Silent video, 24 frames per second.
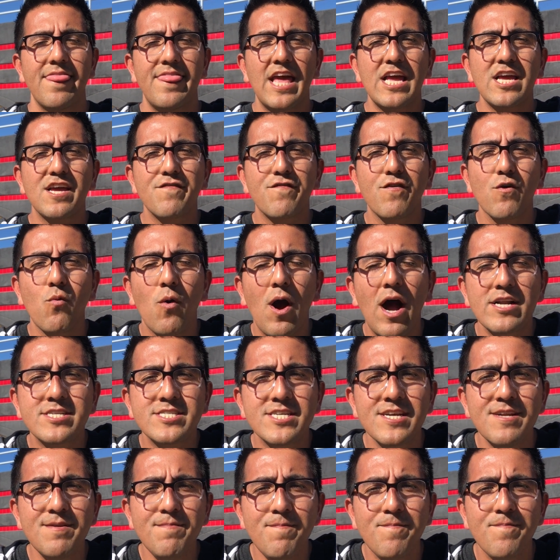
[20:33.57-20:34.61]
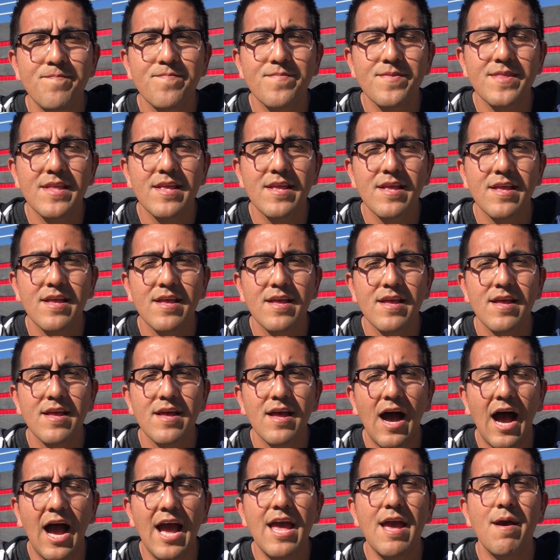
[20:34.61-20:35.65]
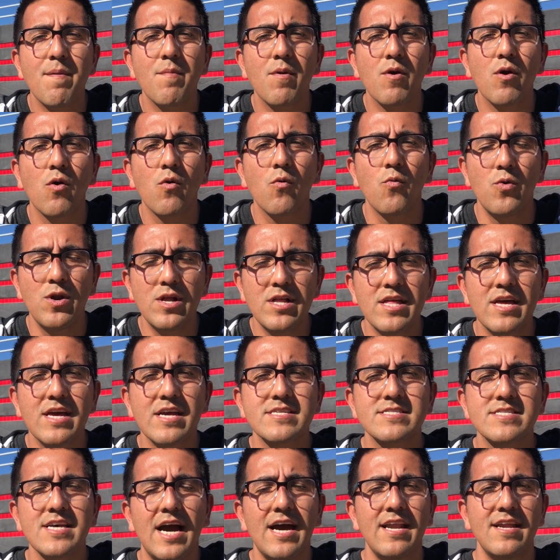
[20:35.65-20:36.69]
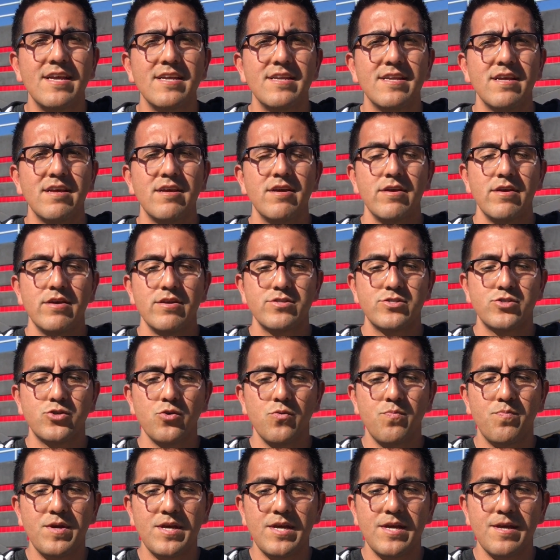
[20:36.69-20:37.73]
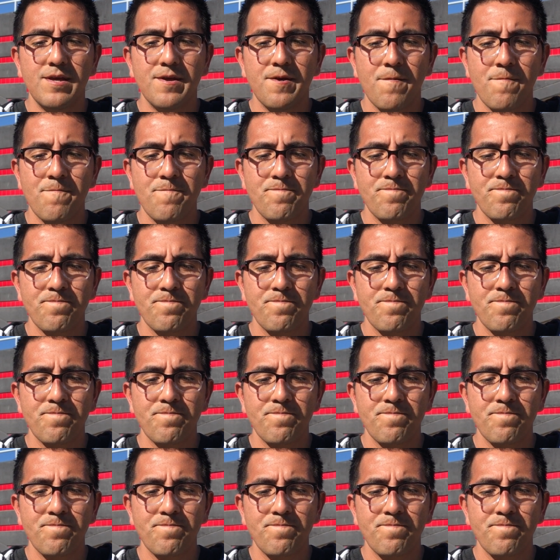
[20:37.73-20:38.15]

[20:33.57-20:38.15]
Thank you for watching. I am really excited to be